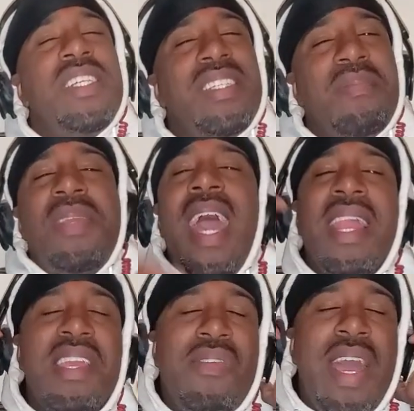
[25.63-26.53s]
into some
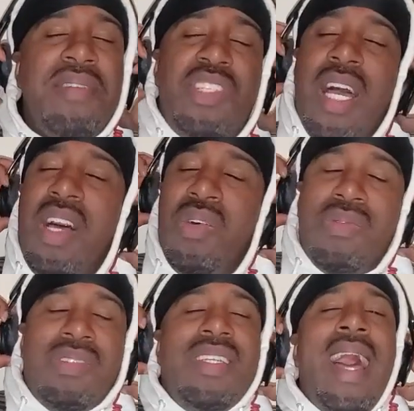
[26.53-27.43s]
Khaligraph
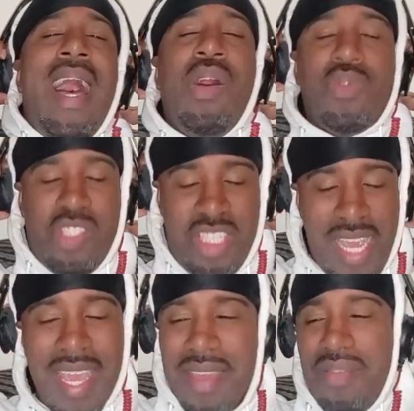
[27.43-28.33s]
Jones, the
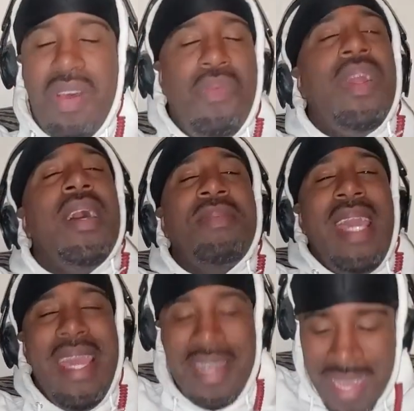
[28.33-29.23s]
OJ. What up,
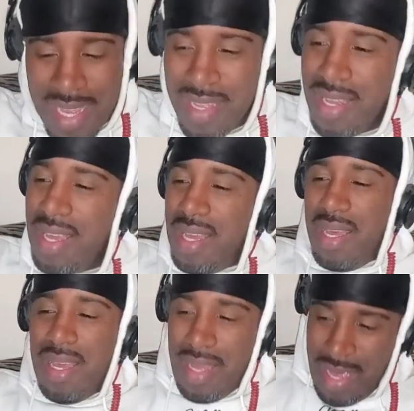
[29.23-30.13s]
Kenya?
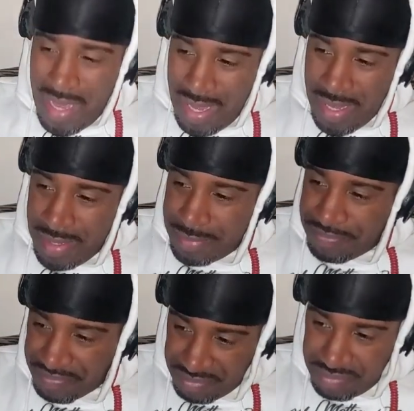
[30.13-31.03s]

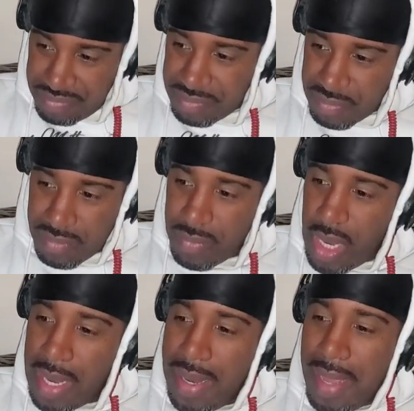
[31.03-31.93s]
And
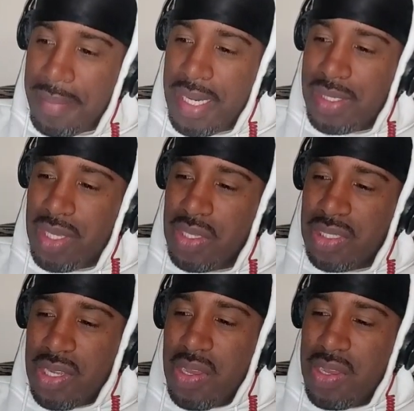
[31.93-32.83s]
name of this song
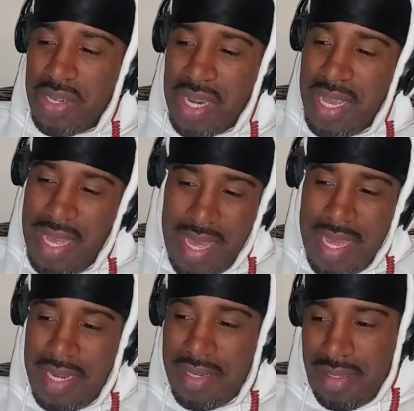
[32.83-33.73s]
is called
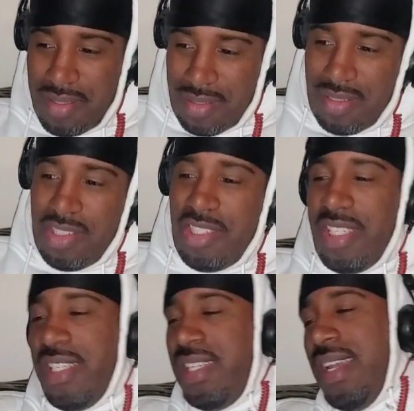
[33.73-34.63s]

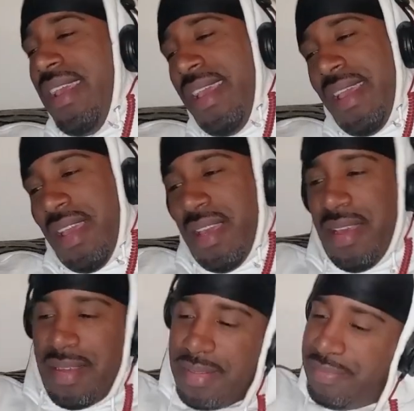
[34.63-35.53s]

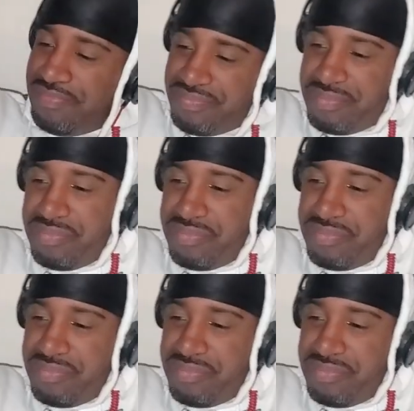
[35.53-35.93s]
Champ